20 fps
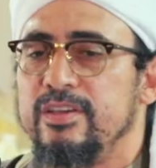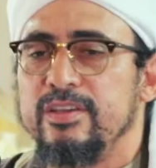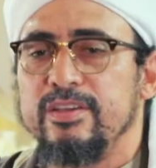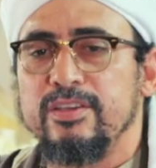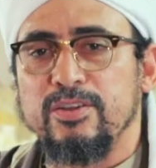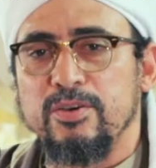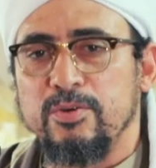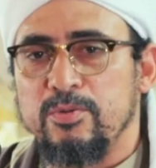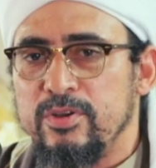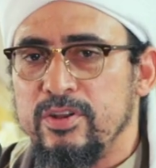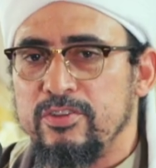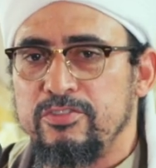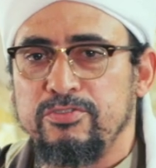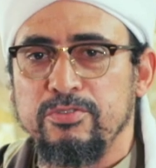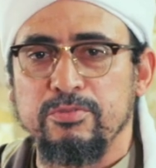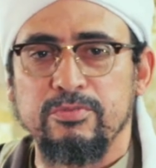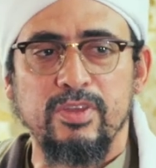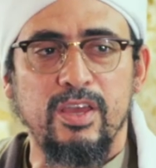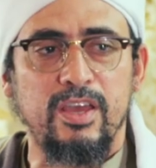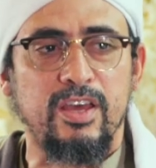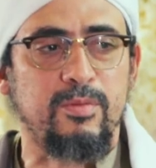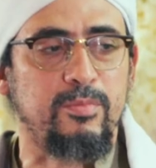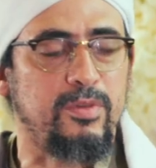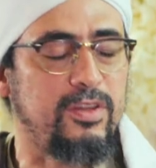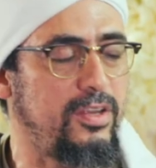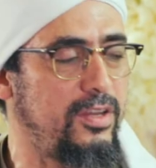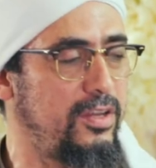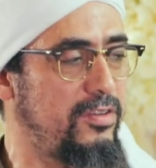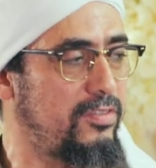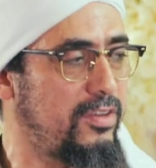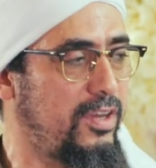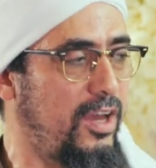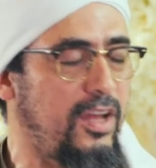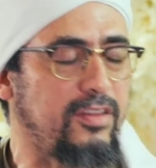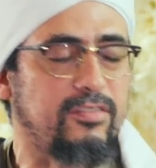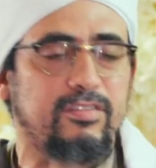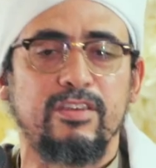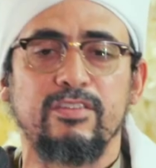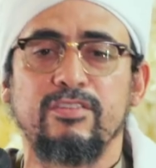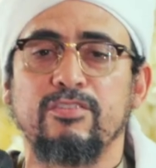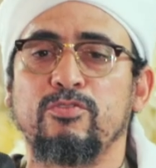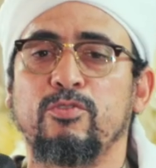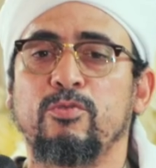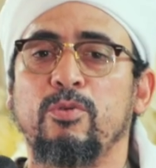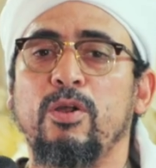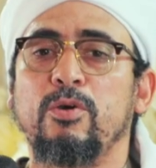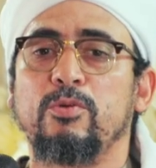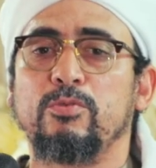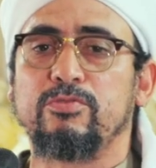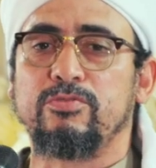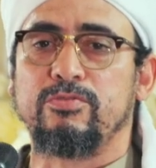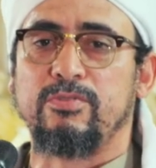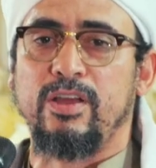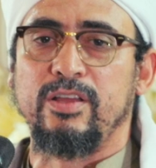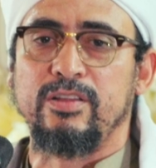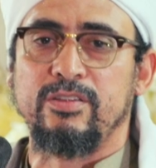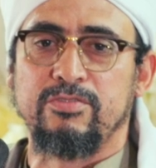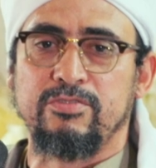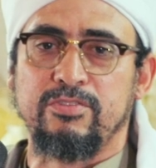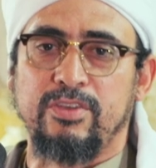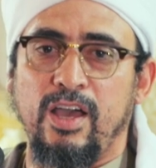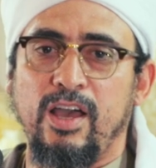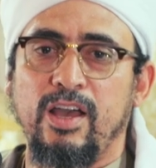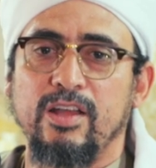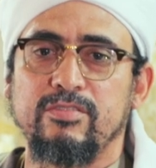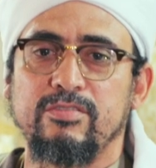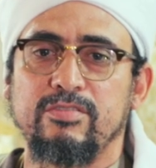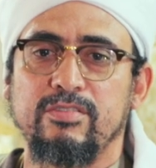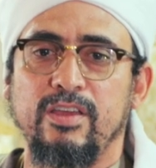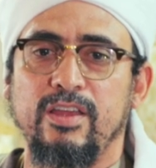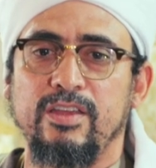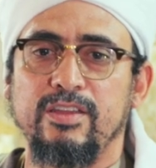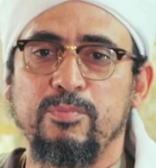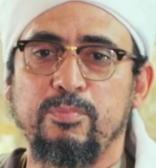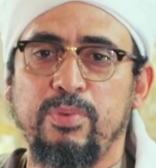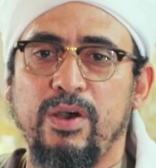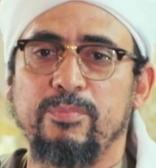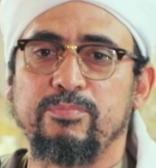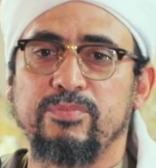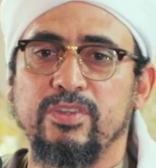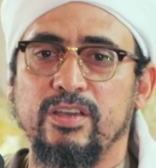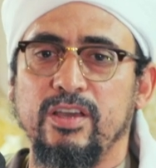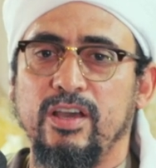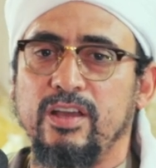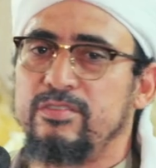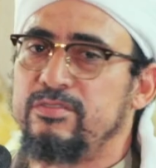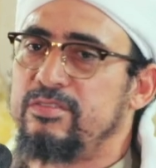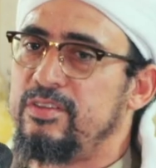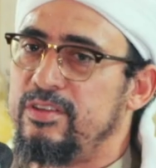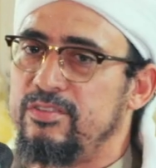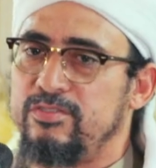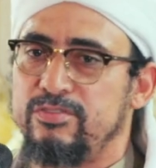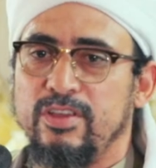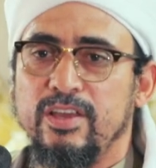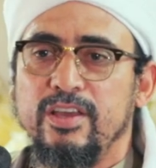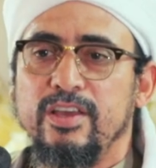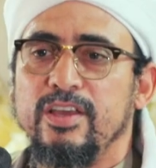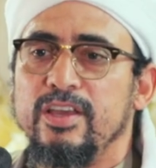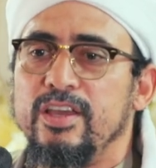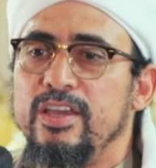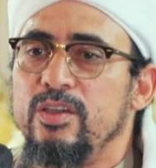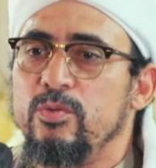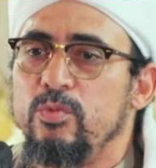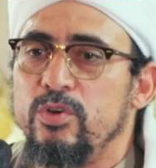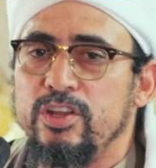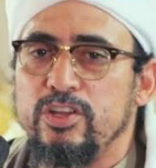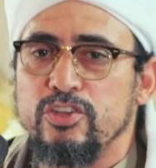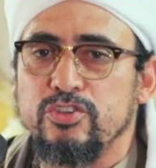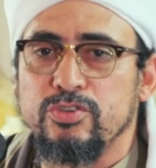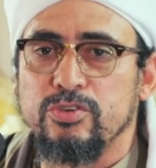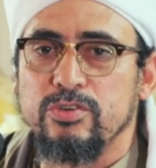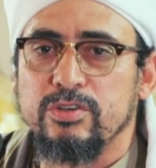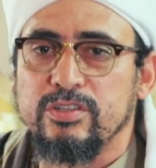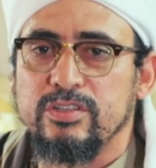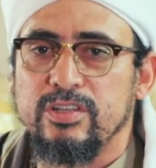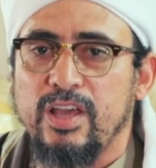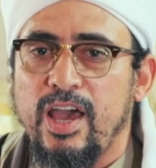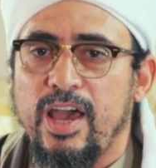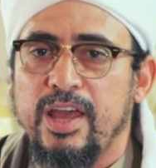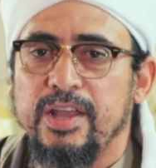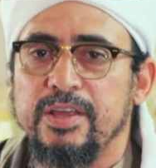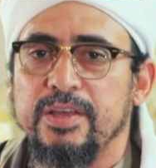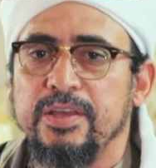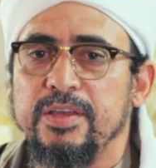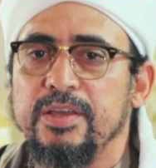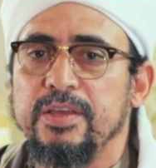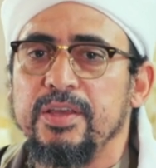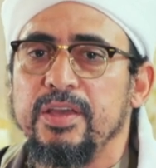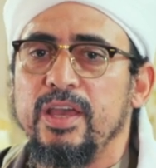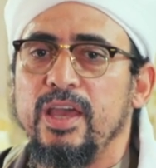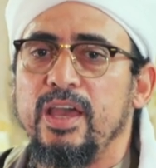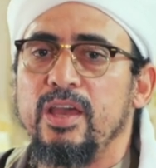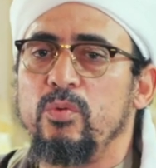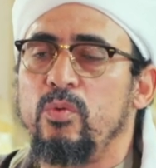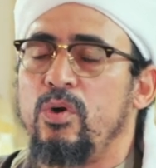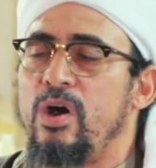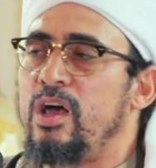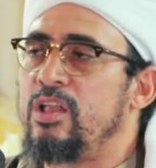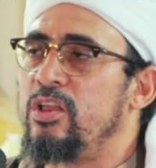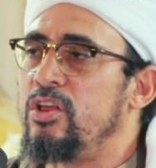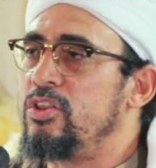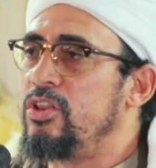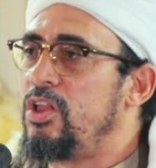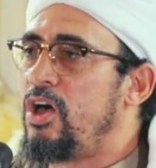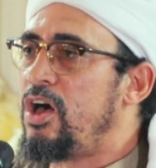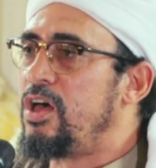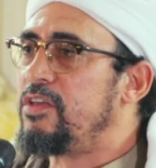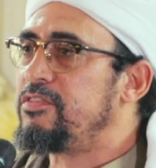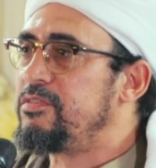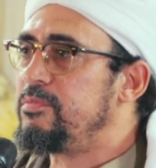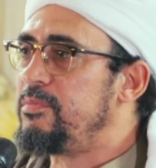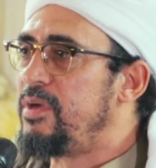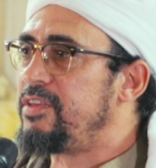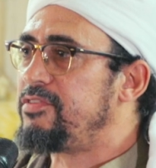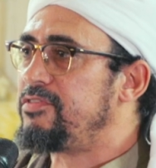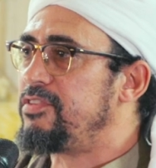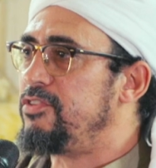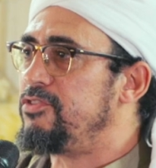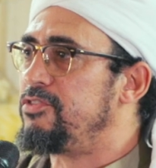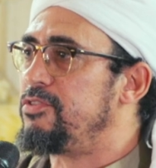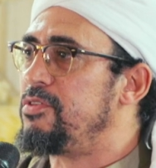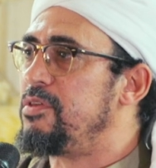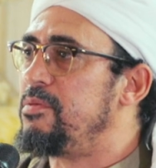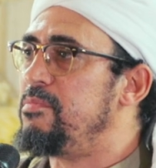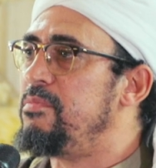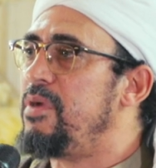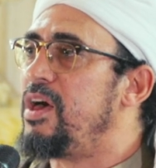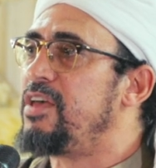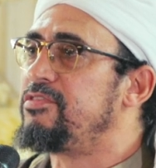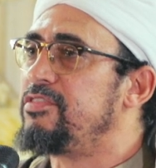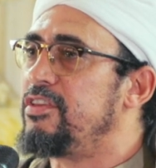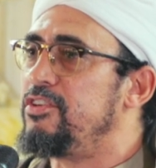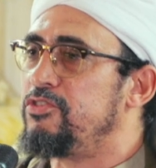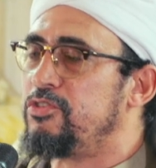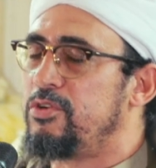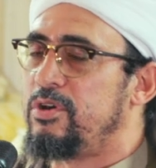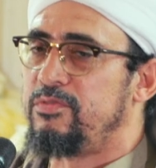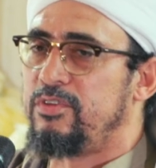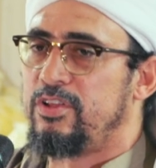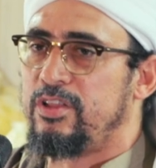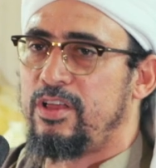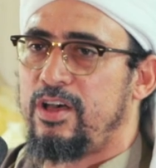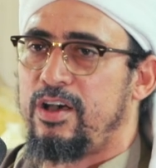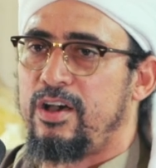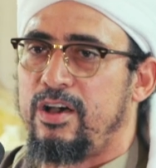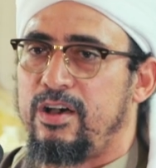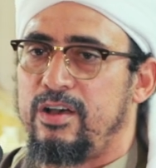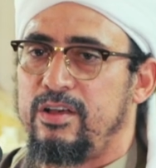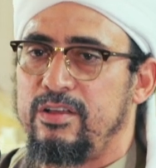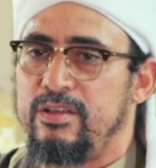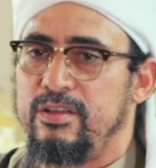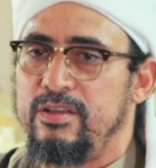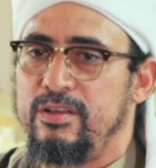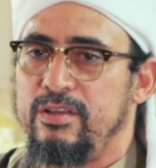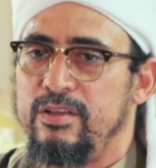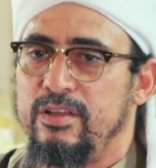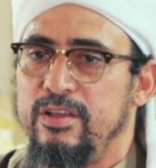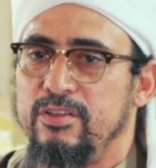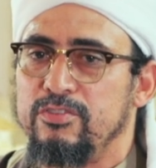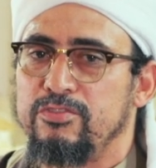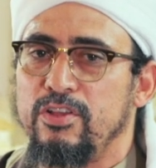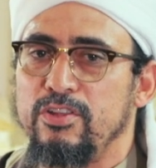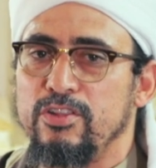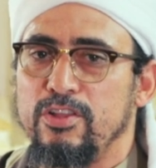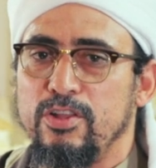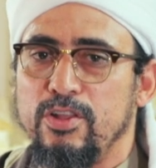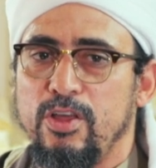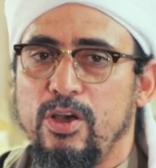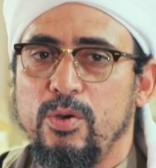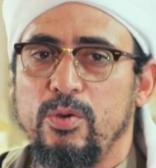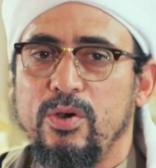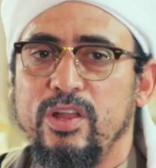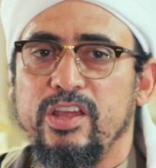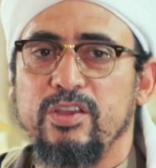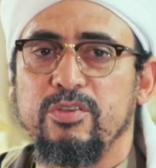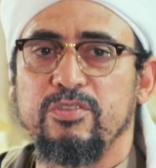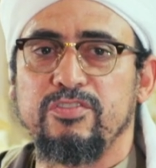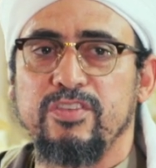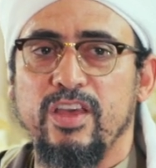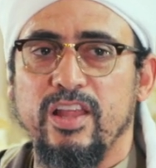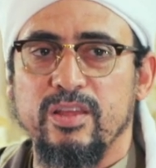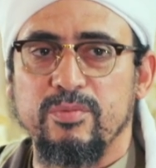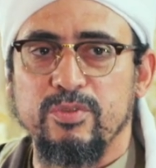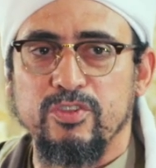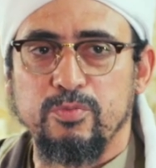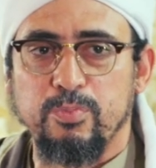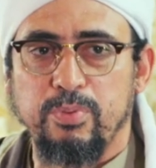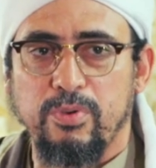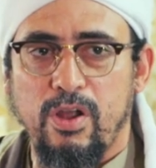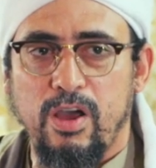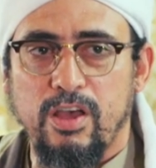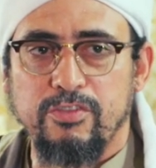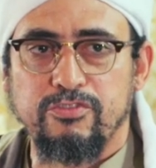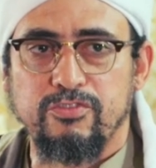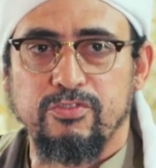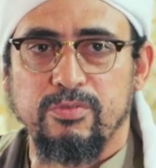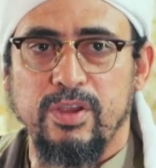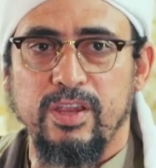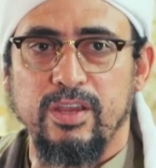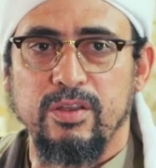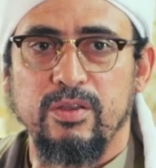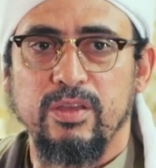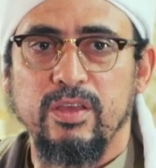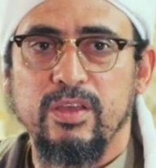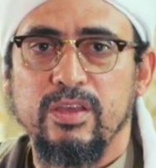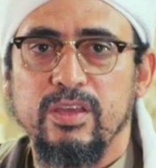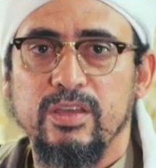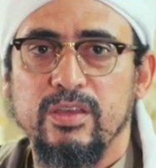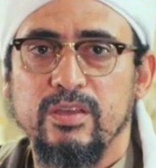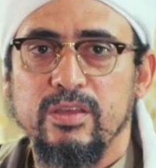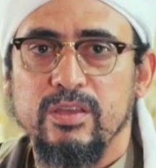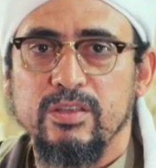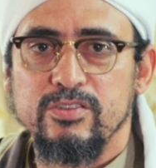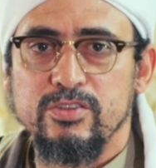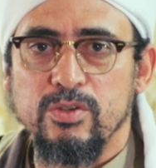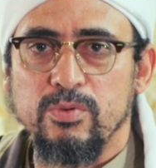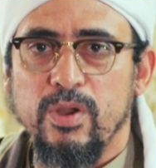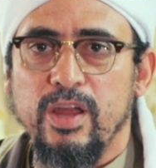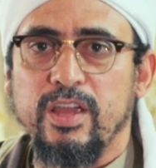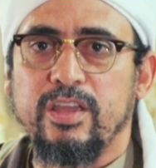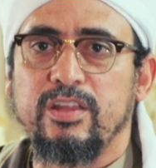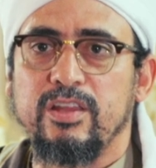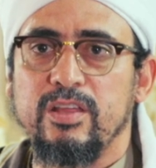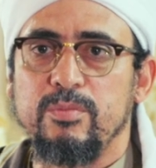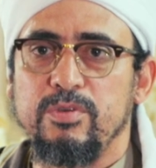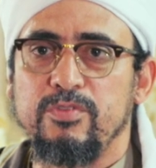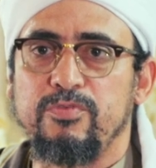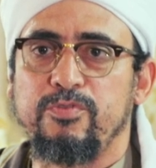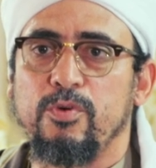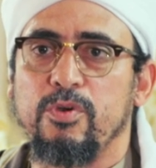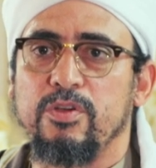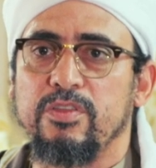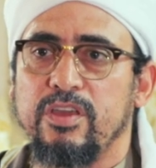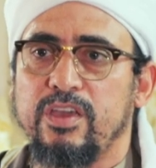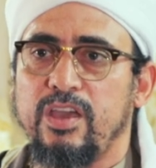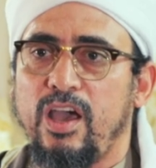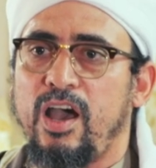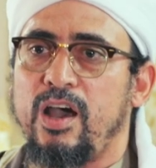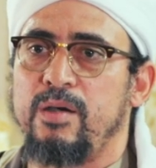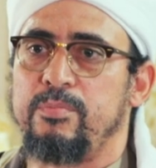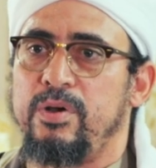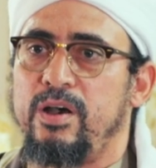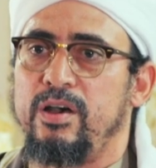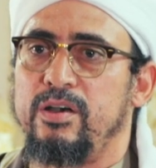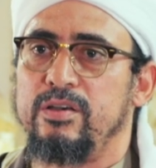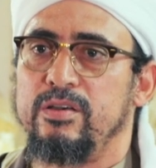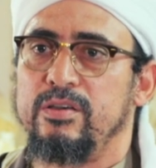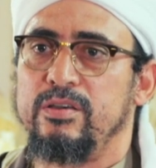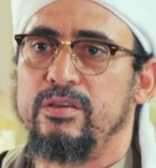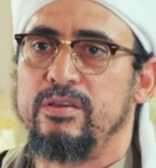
you don't want to shoot the animal in its guts because it's gross, right? There's guts. You know, he popped the guts. And he went and took that. And while Allah's messenger, the messenger of Allah, sallallahu alayhi wa sallam, is prostrate directly before the Kaaba,